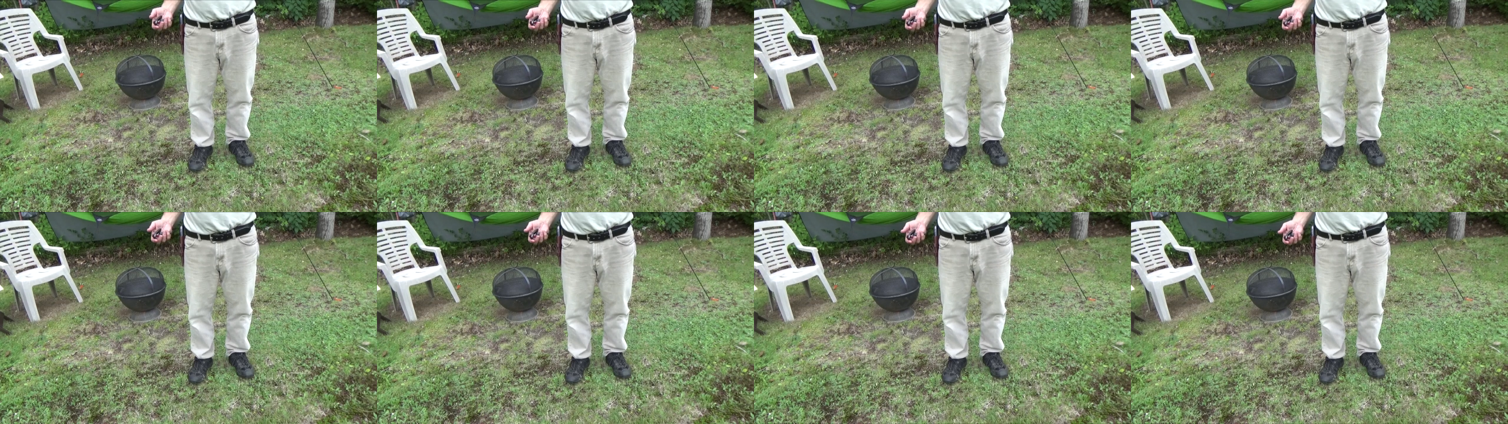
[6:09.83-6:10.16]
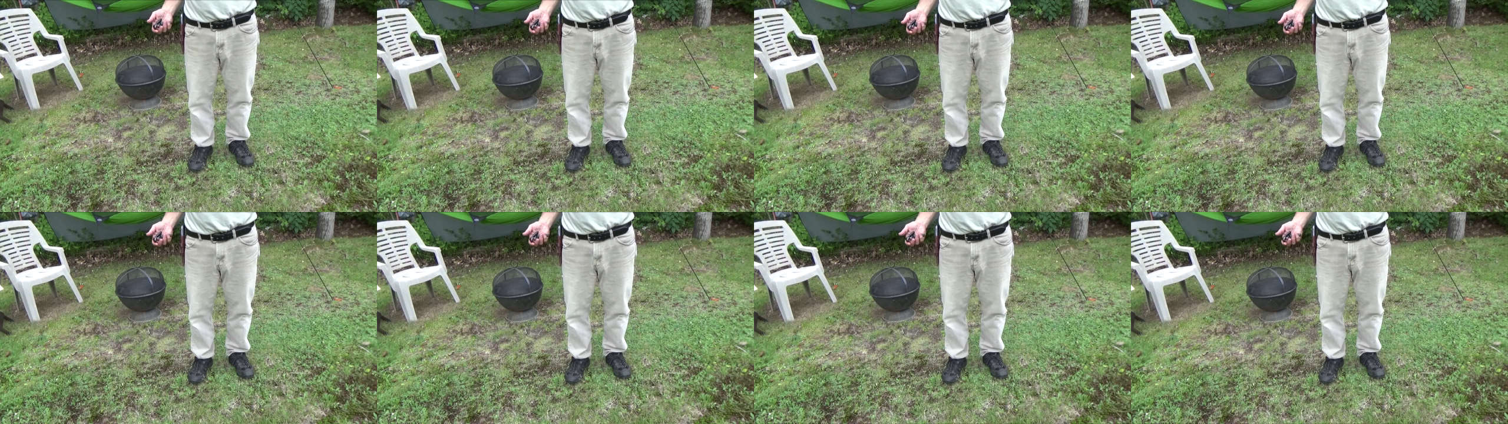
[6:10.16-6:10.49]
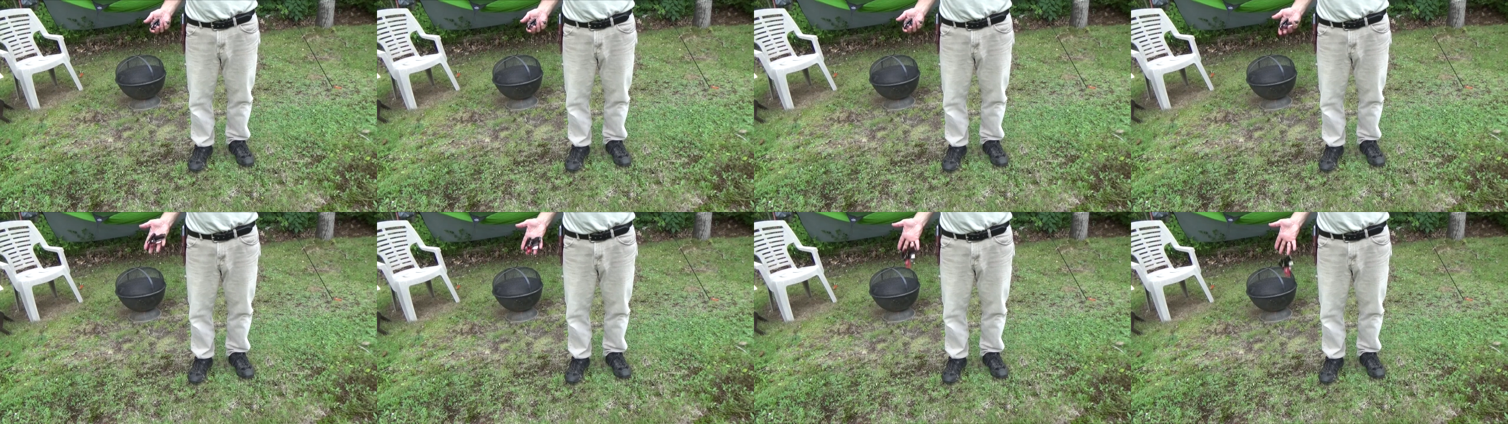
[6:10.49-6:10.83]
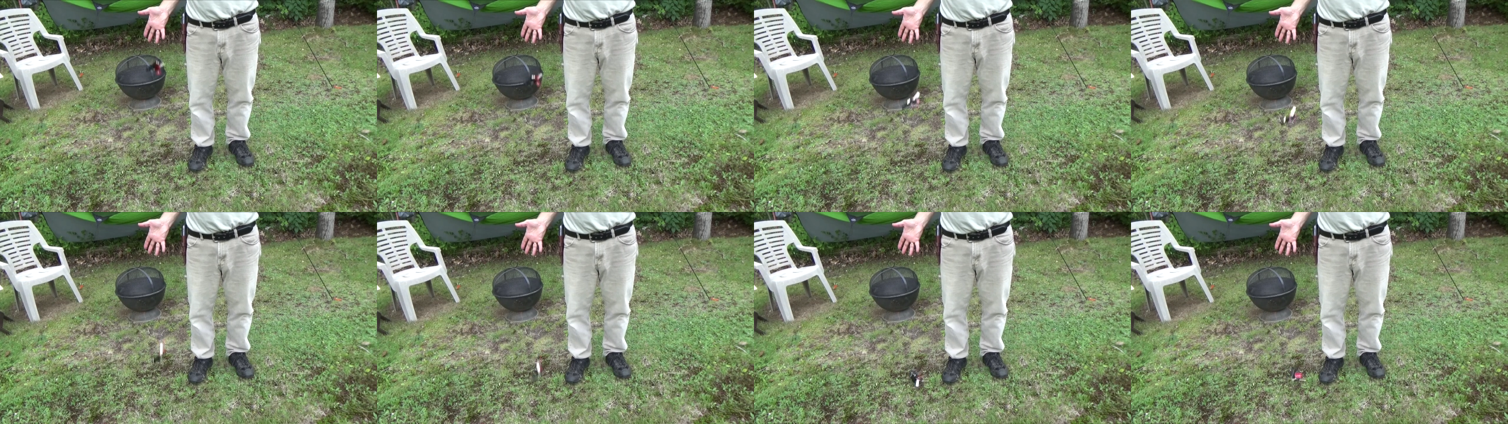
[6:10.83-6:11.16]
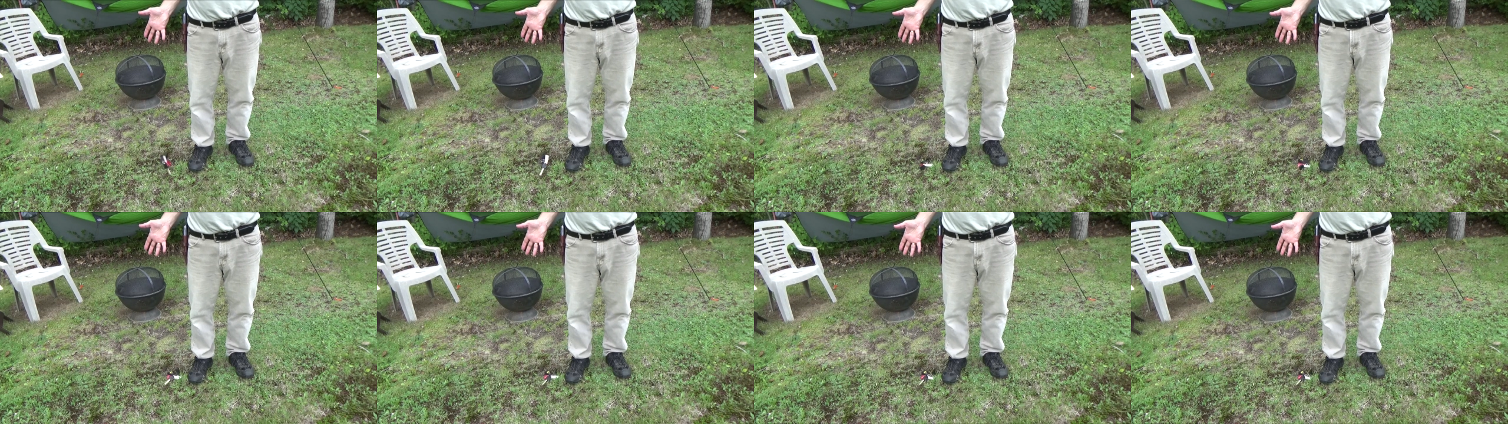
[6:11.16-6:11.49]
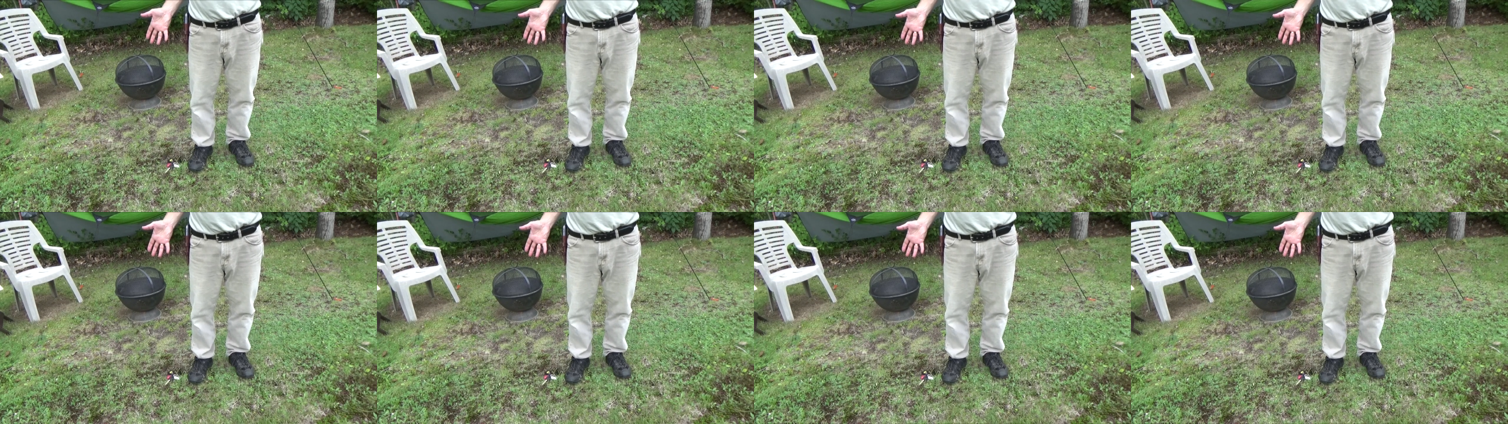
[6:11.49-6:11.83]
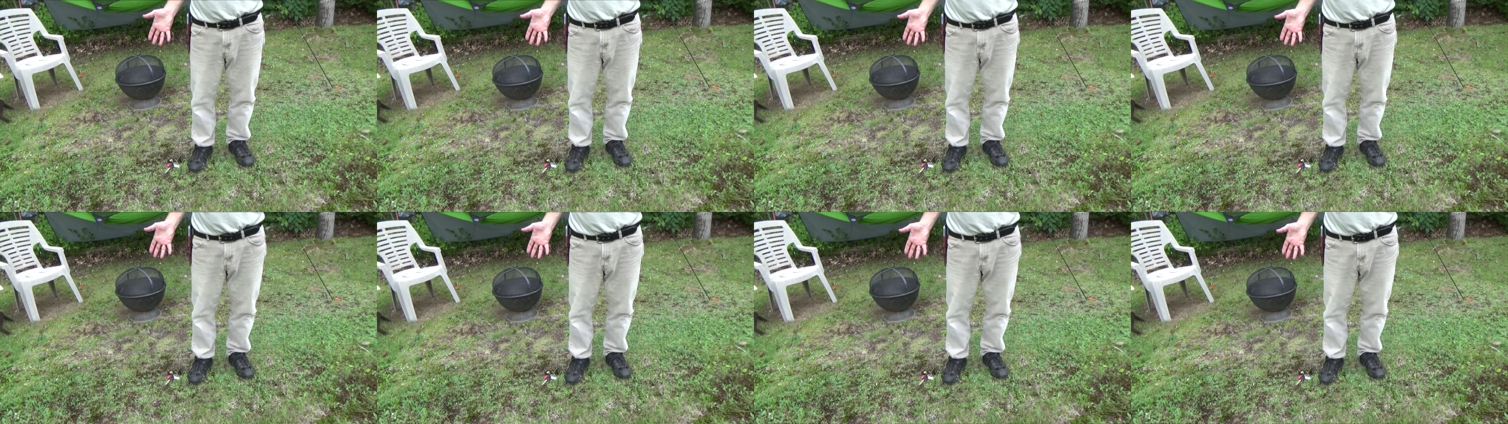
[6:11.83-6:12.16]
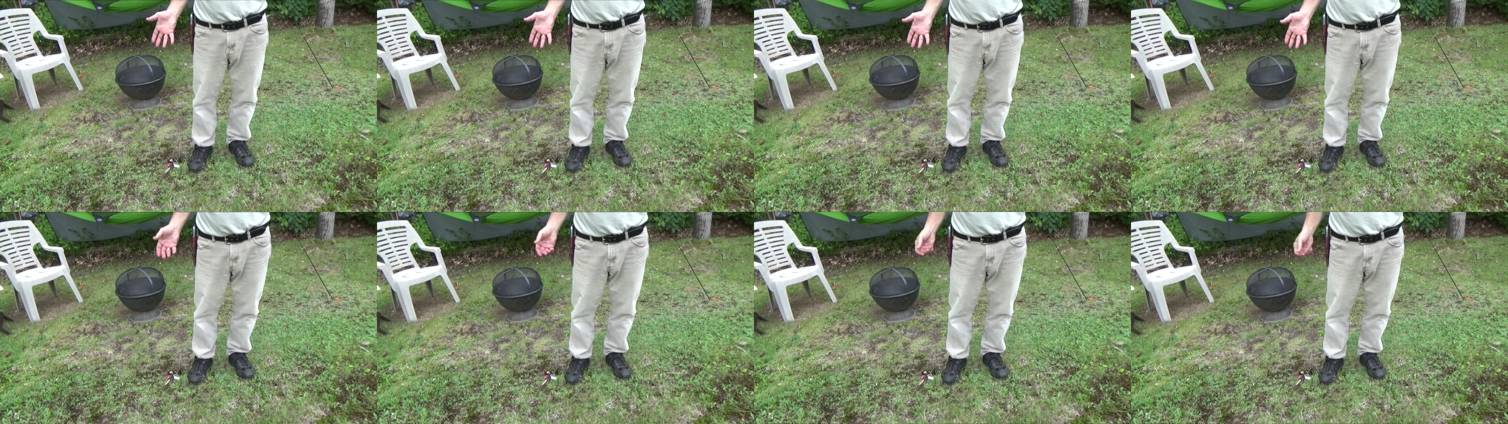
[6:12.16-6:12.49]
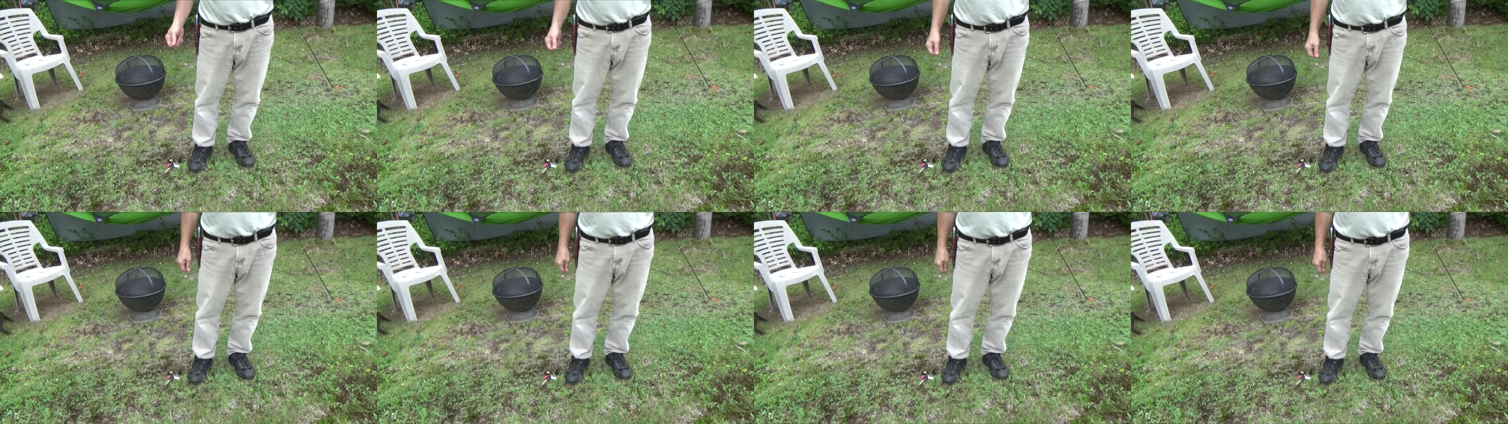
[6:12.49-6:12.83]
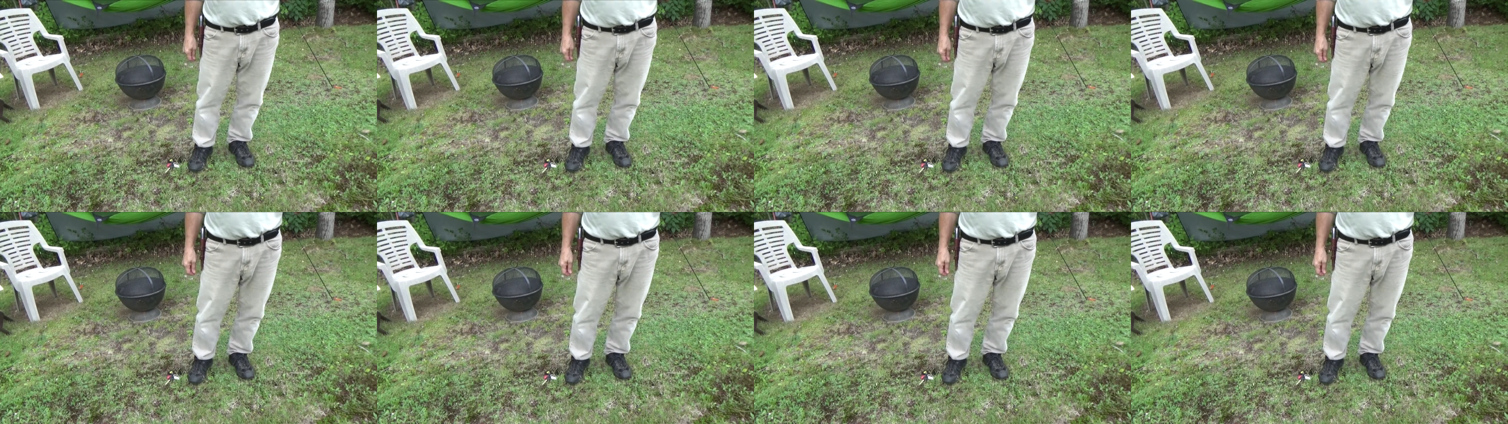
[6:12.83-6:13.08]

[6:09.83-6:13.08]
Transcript: (no speaker visible)